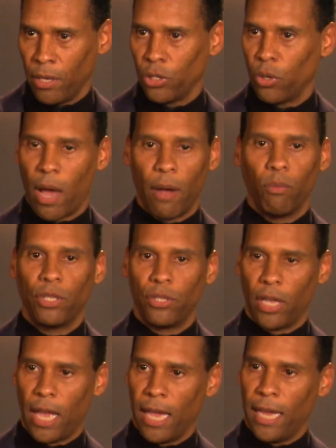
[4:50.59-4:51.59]
So I would
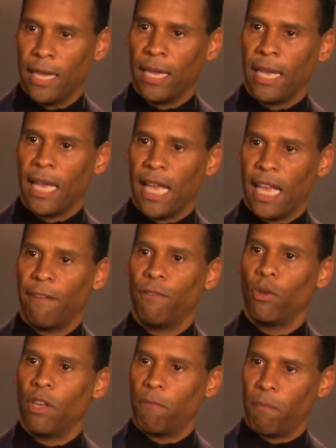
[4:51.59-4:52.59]
say, if
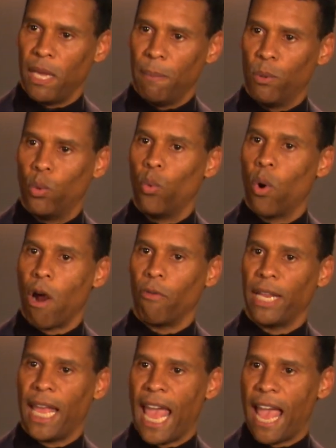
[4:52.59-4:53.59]
you give people who
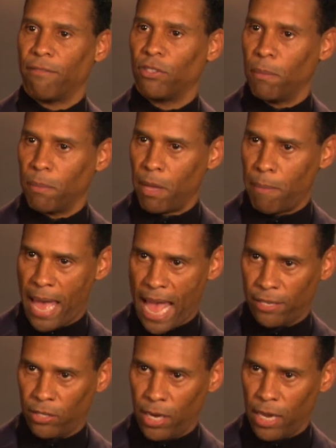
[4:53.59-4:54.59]
already have some
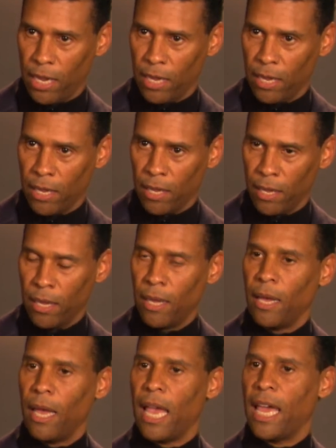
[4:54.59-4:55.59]
capacity
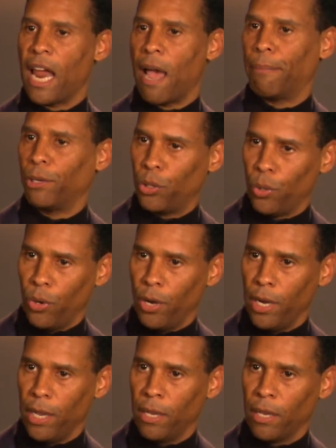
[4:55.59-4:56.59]
an
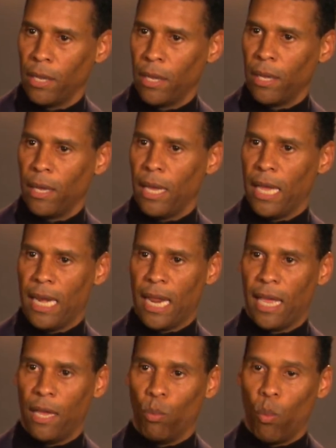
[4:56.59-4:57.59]
opportunity,
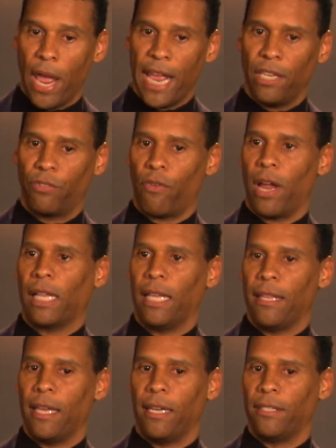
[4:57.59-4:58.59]
in ways,
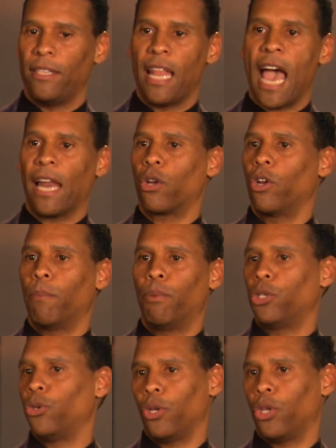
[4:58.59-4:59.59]
frankly, that is not going to
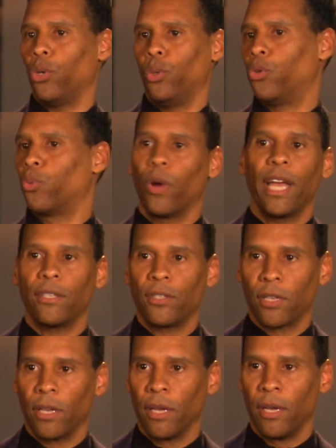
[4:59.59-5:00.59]
put you at huge
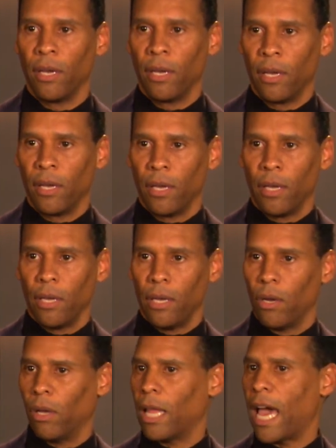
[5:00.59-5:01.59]
risk.
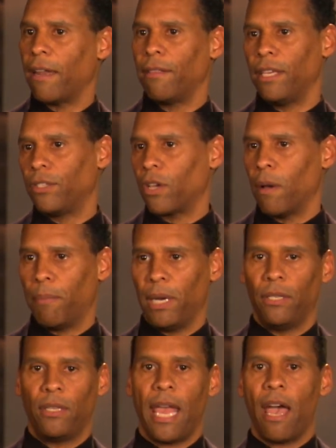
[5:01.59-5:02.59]
You know, a lot of these
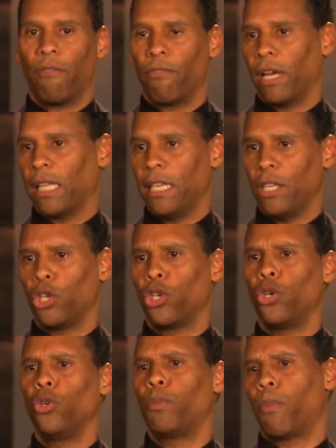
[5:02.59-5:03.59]
companies now, frankly,
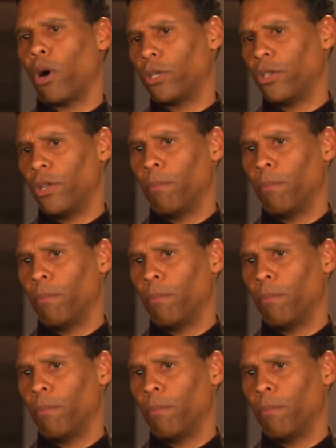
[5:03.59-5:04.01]
huge parts of their